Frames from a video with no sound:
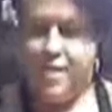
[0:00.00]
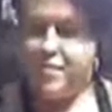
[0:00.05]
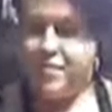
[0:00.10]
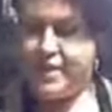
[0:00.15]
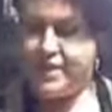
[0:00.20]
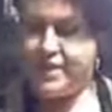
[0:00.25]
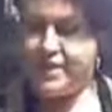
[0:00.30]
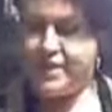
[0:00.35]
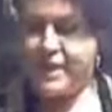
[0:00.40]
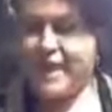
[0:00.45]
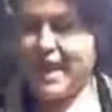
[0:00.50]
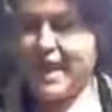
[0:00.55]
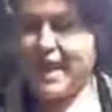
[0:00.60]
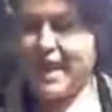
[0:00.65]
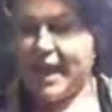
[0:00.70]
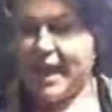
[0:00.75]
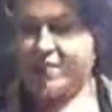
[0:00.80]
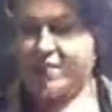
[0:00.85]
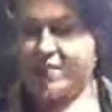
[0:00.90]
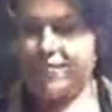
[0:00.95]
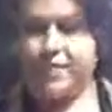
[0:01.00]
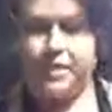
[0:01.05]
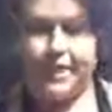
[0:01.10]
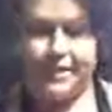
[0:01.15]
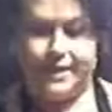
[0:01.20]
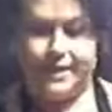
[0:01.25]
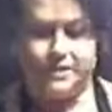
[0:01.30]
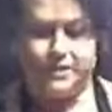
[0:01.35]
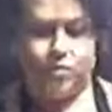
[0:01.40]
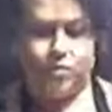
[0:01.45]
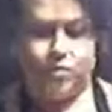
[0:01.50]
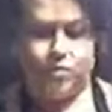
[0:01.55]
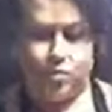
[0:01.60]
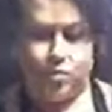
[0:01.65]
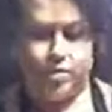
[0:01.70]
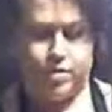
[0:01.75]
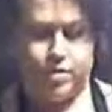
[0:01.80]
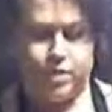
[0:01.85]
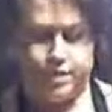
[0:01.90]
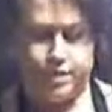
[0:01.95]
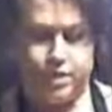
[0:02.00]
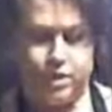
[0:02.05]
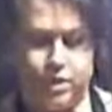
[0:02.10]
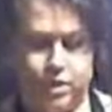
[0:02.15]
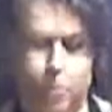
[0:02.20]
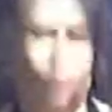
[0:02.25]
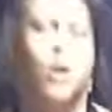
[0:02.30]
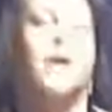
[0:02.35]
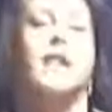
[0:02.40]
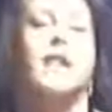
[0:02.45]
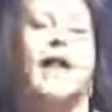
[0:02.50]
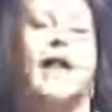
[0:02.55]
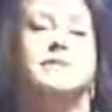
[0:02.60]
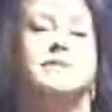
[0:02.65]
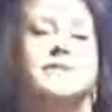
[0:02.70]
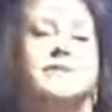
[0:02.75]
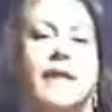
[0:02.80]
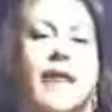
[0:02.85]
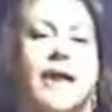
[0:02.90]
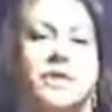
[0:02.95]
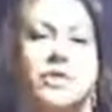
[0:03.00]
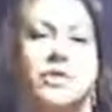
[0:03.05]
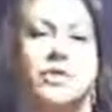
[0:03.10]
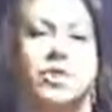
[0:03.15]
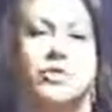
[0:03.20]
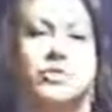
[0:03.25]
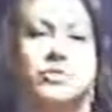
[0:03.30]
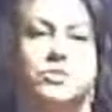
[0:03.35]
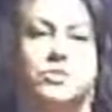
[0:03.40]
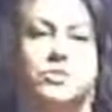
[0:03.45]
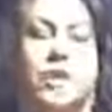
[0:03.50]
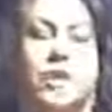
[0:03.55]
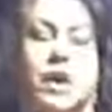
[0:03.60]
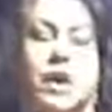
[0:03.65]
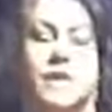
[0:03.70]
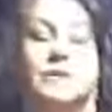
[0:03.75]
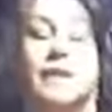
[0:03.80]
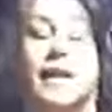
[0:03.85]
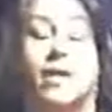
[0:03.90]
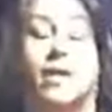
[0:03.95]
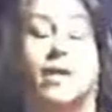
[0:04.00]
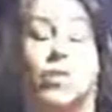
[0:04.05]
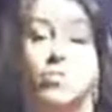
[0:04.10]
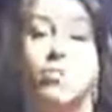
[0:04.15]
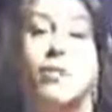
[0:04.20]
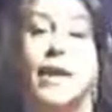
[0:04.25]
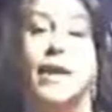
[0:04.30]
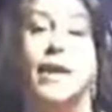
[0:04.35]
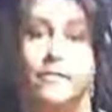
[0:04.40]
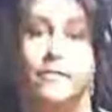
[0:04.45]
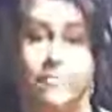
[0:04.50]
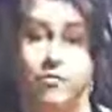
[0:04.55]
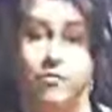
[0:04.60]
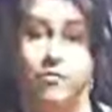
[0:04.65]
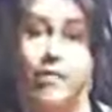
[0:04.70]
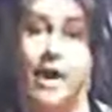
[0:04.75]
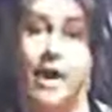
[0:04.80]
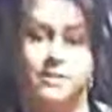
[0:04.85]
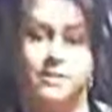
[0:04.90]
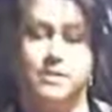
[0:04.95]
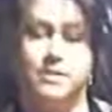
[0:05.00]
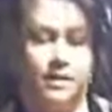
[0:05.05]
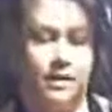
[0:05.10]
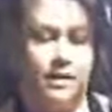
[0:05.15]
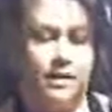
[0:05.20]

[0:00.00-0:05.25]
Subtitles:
But they didn't have plates for the lower class. They had to use day-old bread for that.